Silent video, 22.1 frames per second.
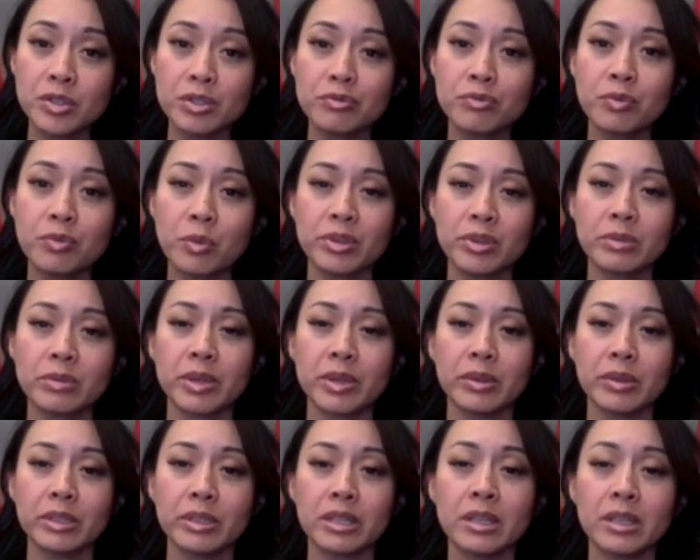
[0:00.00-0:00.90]
of
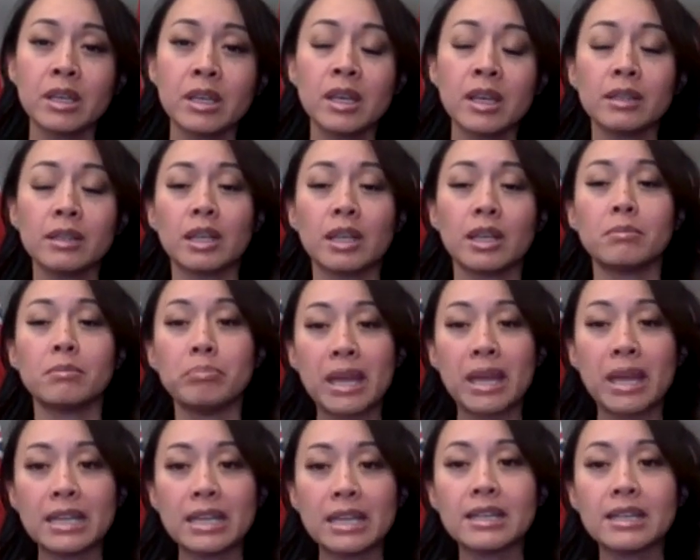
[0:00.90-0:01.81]
affordability that
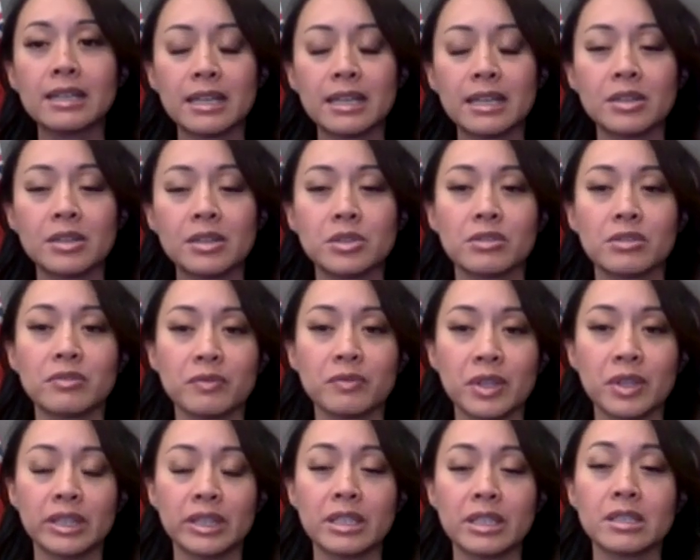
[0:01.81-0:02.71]
many Canadians are
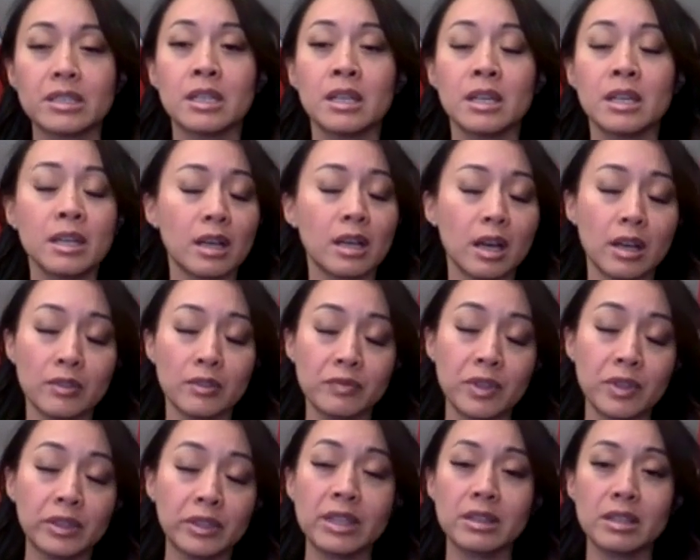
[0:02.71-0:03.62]
feeling
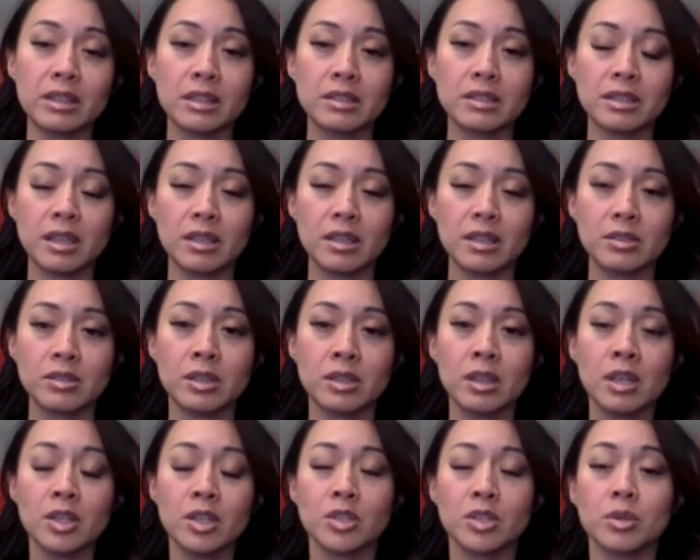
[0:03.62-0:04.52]
these days.
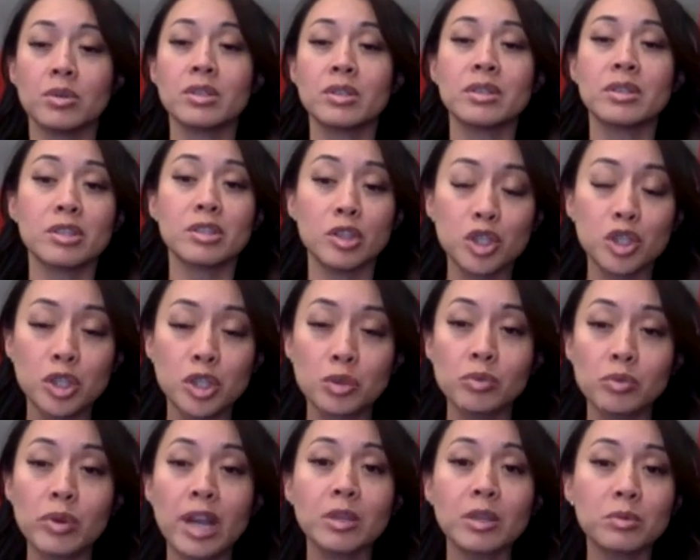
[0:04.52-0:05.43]
So this is a
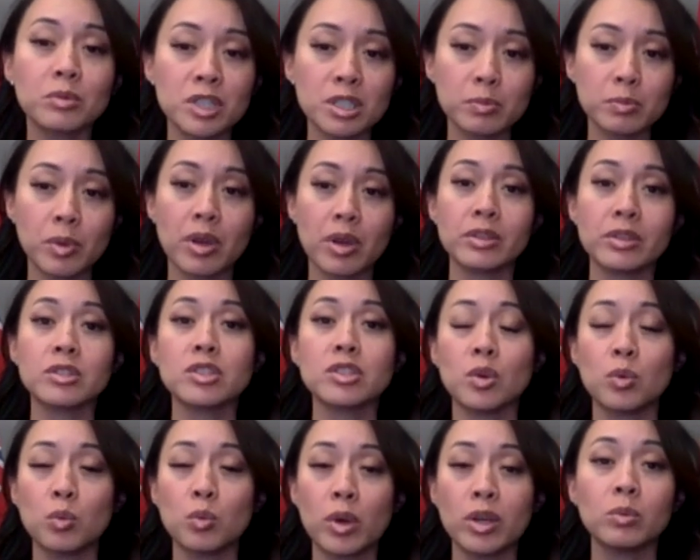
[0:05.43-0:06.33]
direct response to
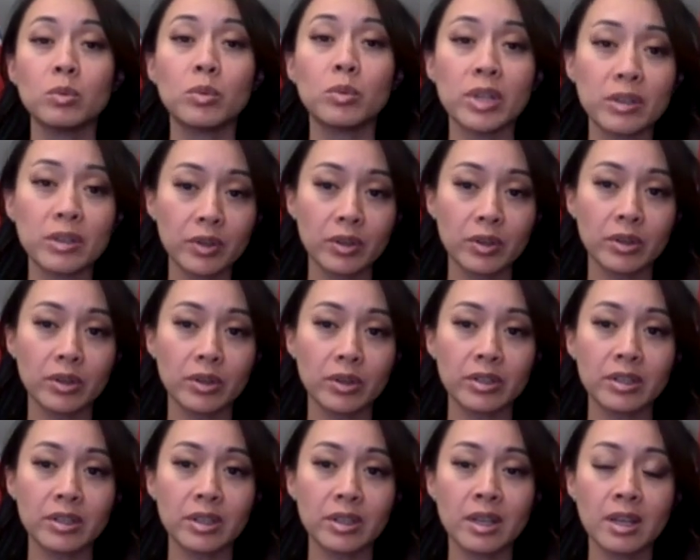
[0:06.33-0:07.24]
what we've
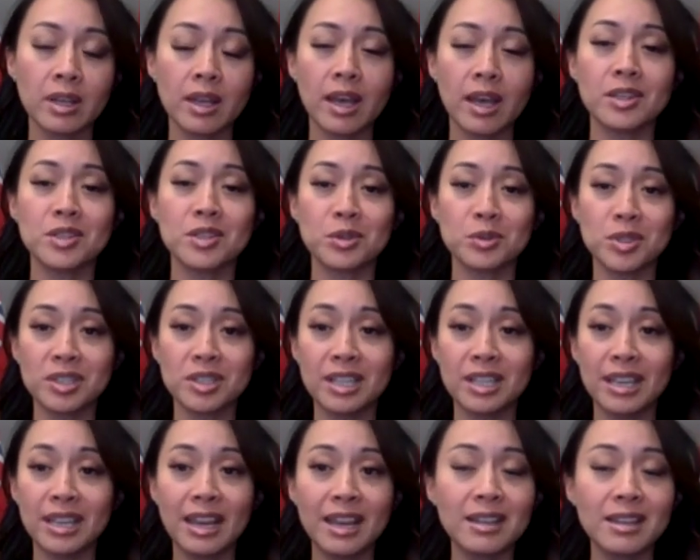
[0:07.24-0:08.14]
heard, and so to
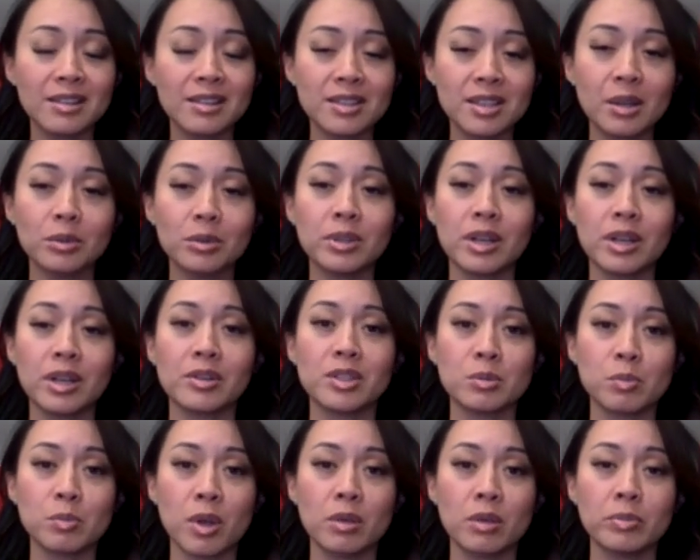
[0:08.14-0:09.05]
Canadians out there in
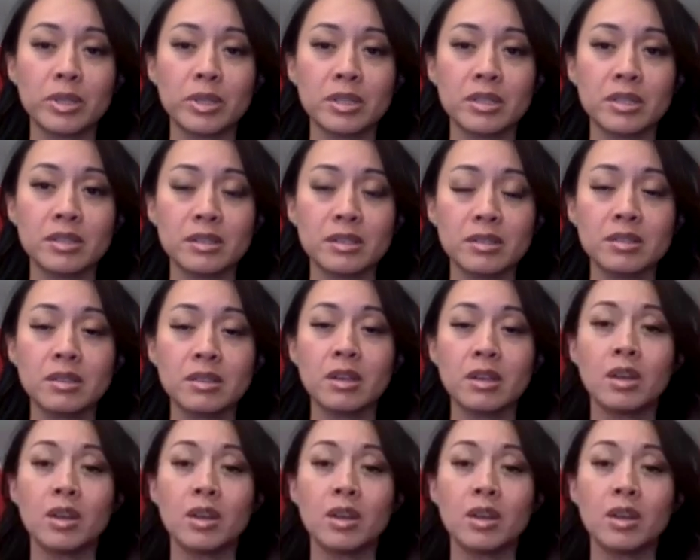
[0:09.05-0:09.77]
small businesses,